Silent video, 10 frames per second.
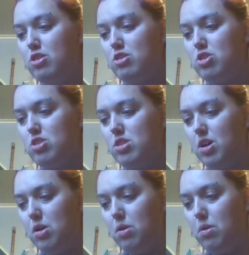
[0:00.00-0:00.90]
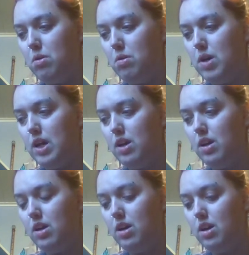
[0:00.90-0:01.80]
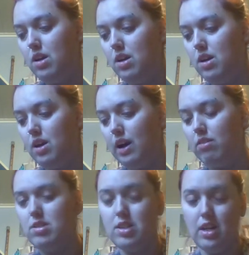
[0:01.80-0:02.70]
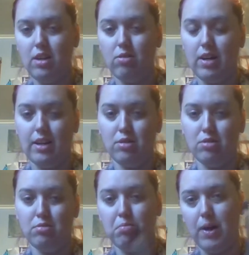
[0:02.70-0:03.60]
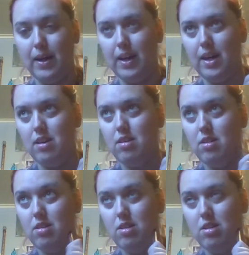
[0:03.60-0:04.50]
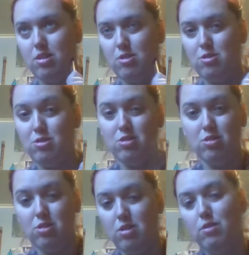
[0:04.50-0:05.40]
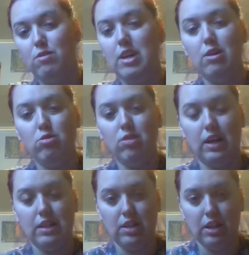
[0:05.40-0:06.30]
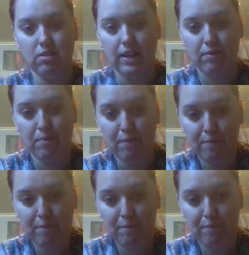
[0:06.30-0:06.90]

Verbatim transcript: So, I will see you guys my third video, so i see you then.